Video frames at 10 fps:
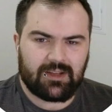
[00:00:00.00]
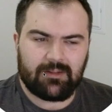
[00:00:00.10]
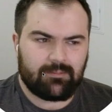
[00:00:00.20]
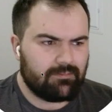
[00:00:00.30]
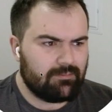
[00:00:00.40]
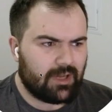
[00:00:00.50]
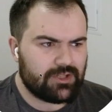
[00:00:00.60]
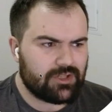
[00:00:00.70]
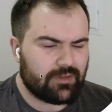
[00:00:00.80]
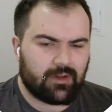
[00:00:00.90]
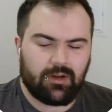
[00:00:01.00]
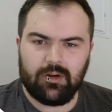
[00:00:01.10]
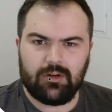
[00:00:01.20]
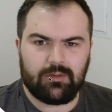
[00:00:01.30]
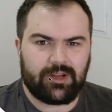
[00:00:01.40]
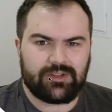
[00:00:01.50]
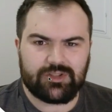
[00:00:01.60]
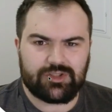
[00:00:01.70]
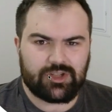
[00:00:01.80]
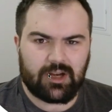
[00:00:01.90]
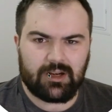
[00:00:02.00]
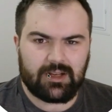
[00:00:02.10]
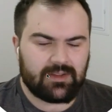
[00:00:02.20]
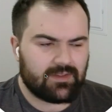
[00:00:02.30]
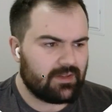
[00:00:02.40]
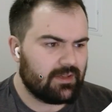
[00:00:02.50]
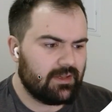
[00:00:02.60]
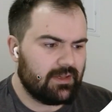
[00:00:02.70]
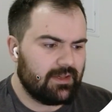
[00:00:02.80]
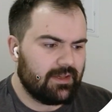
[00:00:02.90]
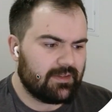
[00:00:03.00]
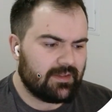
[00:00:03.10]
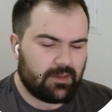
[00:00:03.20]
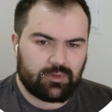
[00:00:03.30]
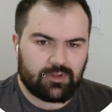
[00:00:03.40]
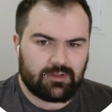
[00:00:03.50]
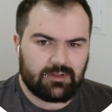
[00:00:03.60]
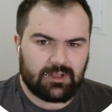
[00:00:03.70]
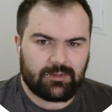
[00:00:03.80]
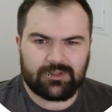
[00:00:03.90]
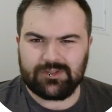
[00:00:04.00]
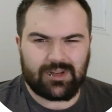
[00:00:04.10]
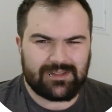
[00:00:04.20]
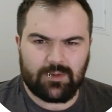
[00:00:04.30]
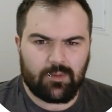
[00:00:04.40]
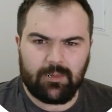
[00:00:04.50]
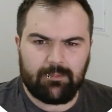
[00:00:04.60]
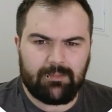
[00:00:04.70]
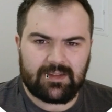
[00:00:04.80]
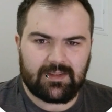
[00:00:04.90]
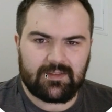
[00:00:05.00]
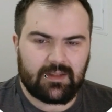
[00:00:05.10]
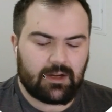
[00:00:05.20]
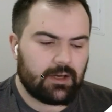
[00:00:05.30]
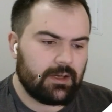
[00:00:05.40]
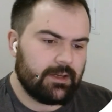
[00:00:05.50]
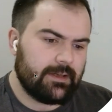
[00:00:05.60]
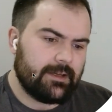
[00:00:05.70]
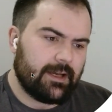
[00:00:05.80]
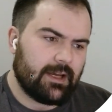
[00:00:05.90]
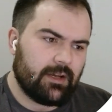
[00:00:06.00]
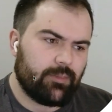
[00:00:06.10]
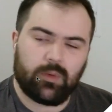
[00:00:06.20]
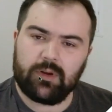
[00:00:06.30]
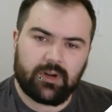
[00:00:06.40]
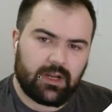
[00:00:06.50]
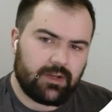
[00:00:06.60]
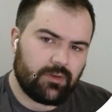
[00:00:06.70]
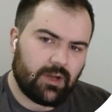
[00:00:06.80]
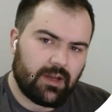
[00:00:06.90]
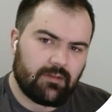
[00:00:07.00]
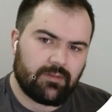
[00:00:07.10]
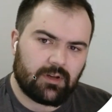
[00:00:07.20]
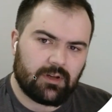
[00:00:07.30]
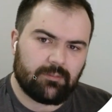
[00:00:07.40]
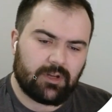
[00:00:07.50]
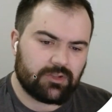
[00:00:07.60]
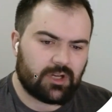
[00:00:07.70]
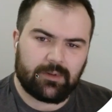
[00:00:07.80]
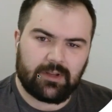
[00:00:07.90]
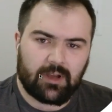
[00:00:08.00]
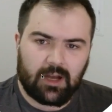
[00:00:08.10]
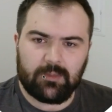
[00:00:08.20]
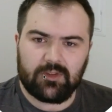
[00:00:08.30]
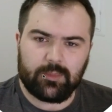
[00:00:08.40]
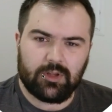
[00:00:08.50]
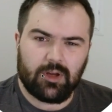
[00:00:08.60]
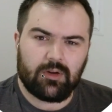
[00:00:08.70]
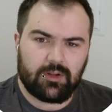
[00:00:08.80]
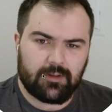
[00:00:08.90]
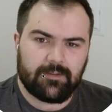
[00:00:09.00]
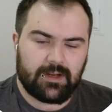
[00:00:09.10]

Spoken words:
Might share the code, might just share it as a example. I'll just try to see what makes sense there. But whatever I do have, I'll drop it in the comments below and you can find it